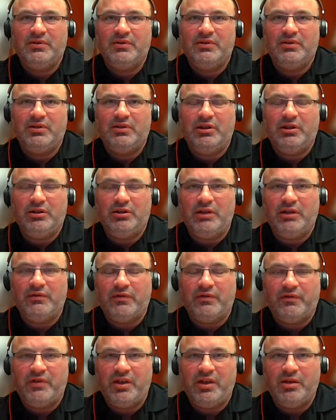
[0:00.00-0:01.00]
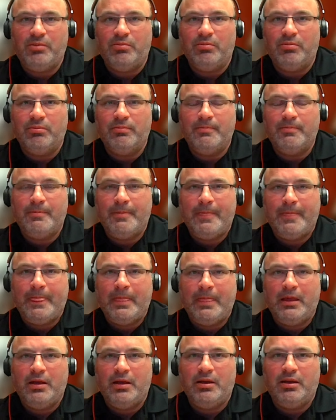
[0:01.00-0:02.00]
and the love of Him.
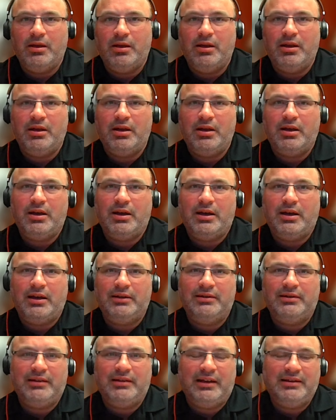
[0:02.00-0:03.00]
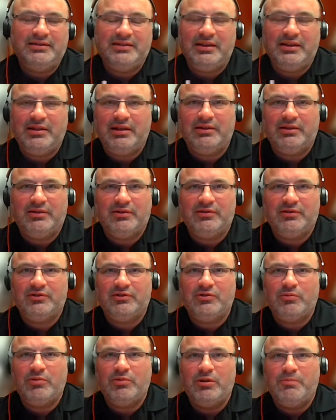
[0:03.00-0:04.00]
And I, I, I say that to so
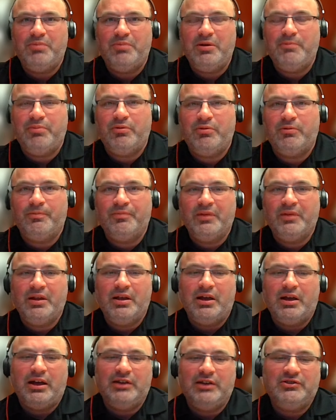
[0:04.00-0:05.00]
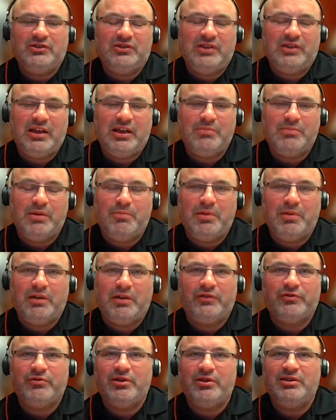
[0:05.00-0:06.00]
many people. I just had my best
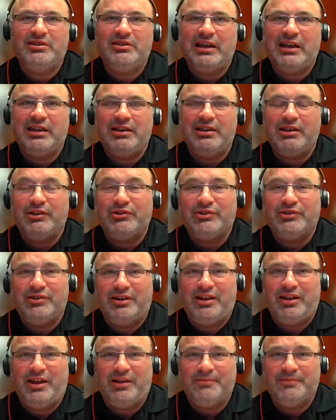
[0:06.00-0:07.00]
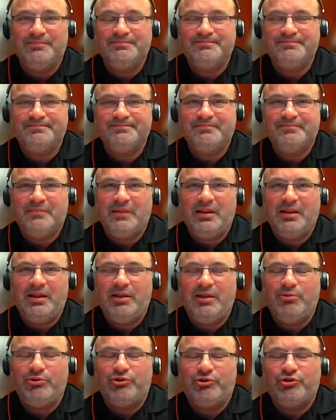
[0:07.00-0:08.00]
friend die yesterday. It
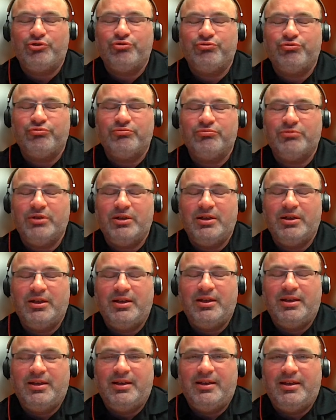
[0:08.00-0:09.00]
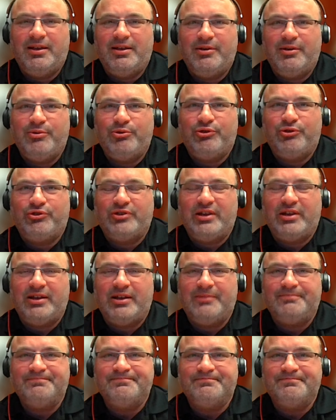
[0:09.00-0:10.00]
was it was
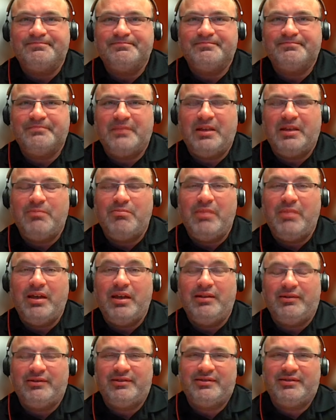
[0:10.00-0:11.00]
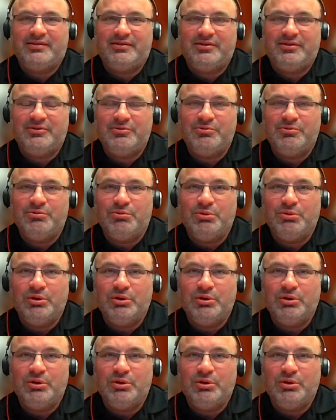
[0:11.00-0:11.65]
um, immense to